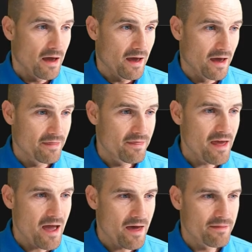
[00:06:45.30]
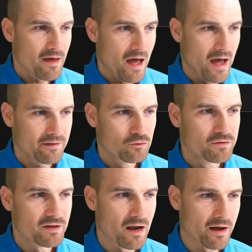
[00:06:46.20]
And then I had to
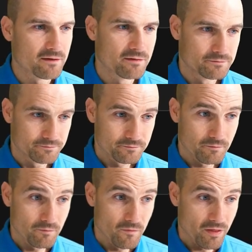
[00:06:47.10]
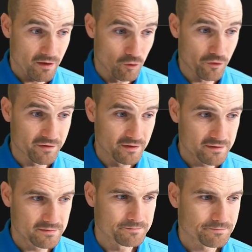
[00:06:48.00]
select several things.